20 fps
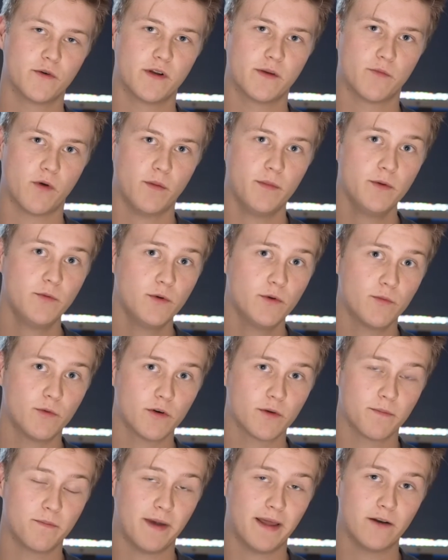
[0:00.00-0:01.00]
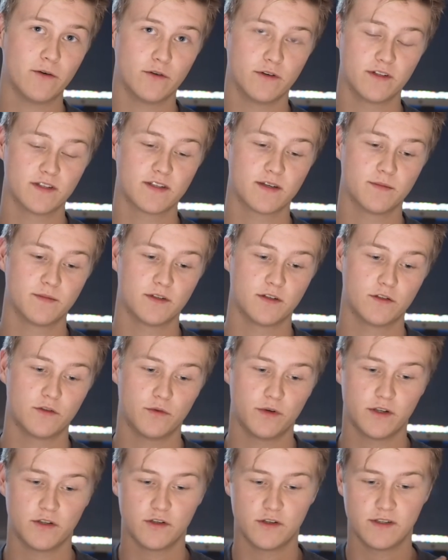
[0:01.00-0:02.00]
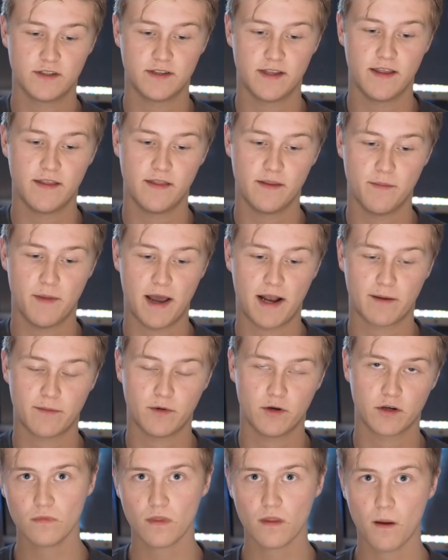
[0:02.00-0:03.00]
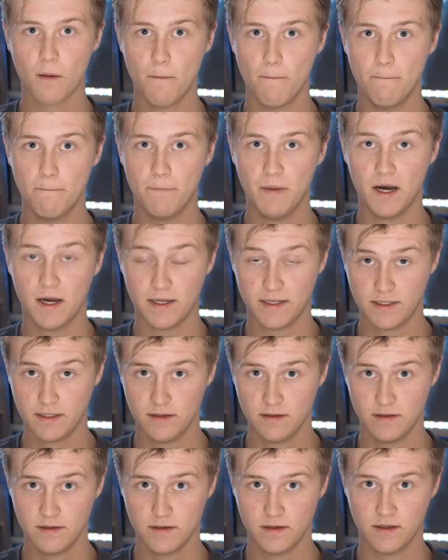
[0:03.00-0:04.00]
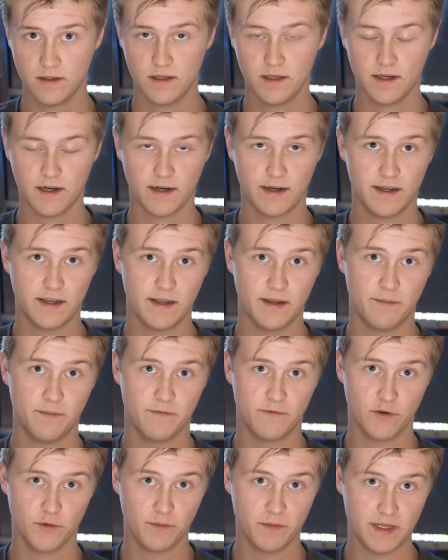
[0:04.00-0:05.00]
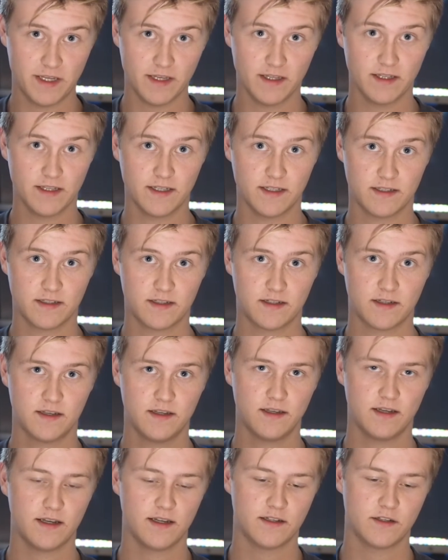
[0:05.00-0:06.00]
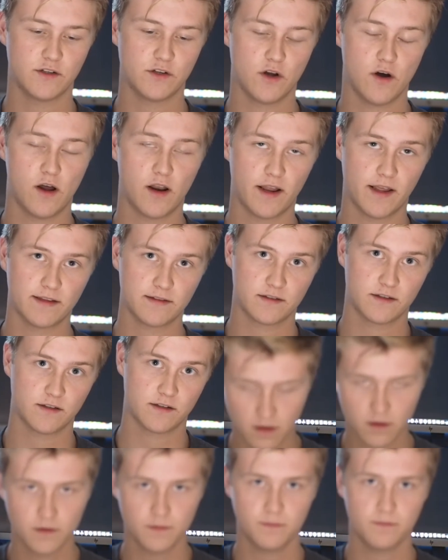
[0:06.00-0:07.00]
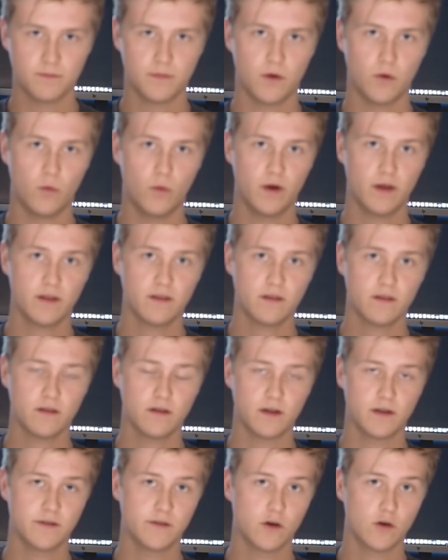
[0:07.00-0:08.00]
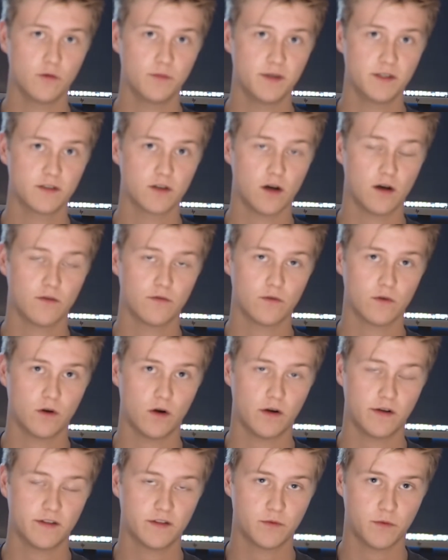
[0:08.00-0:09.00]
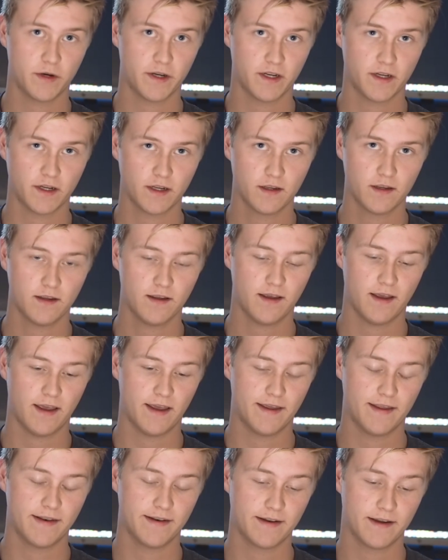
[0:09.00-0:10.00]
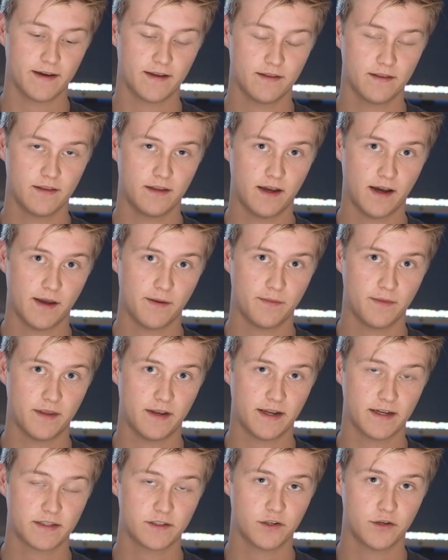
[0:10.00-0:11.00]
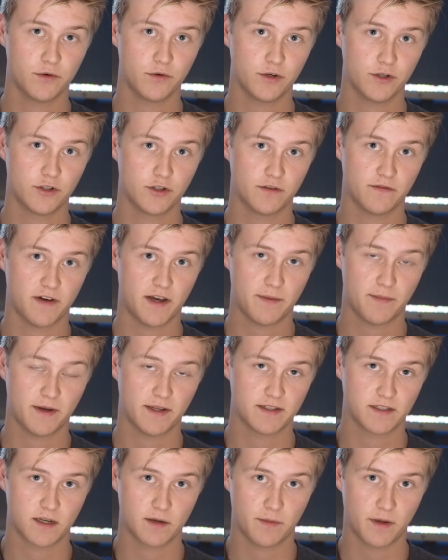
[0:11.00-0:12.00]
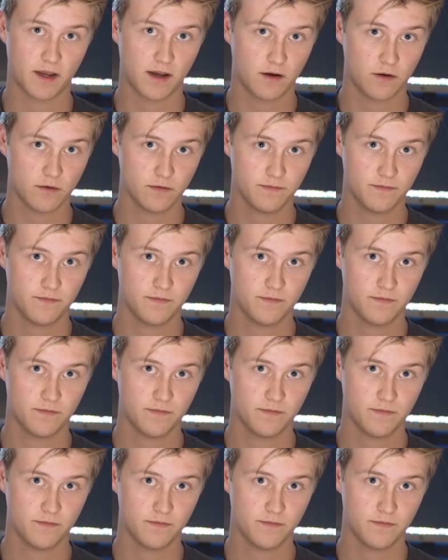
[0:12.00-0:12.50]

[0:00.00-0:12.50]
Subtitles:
and it probably would work better in some situations than the MacBook. But for me at least, it's not as good. But with Adobe software on its way and the next generation of iPads coming out,